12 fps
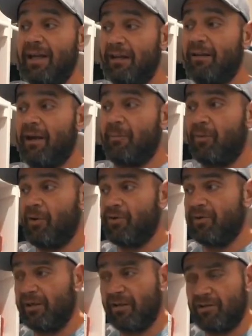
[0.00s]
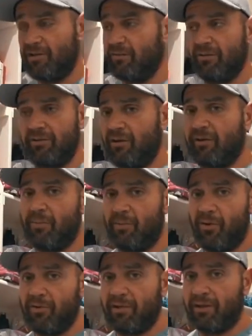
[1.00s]
eating a lot of protein, and children don't eat
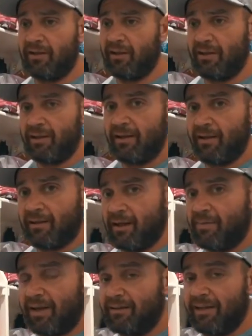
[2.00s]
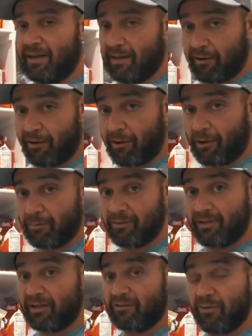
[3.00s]
protein. They mainly eat carbs,
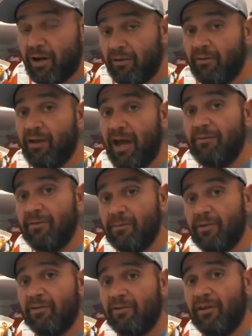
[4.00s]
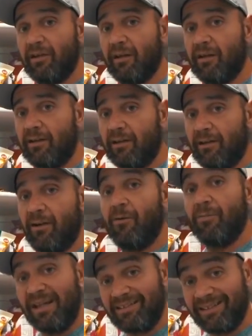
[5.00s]
and that's why we have the
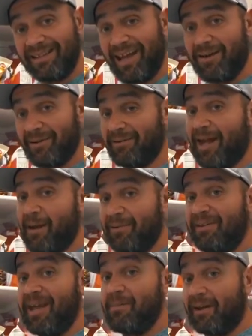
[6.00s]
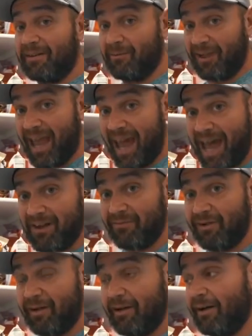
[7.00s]
obesity epidemic that we have
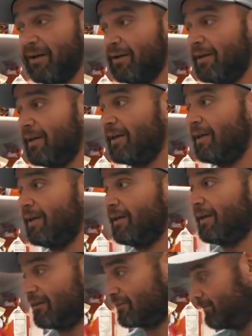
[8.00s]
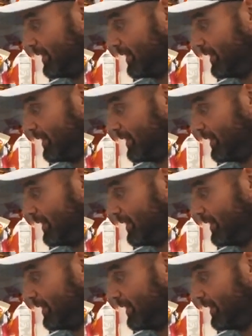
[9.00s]
right now is